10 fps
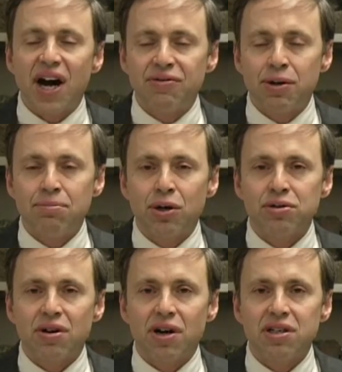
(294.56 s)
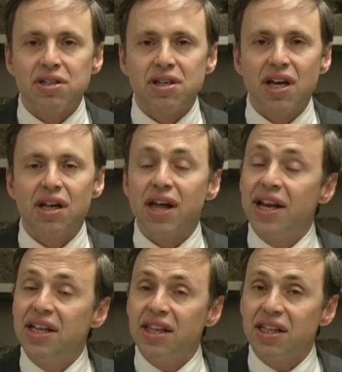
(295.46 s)
on Mohs hardness scale.
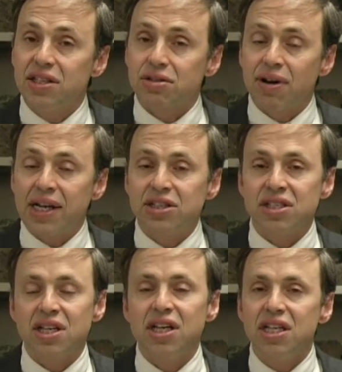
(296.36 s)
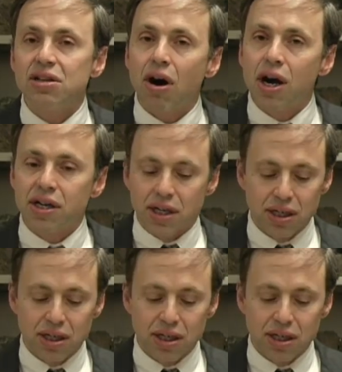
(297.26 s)
Anything that scratches it is harder.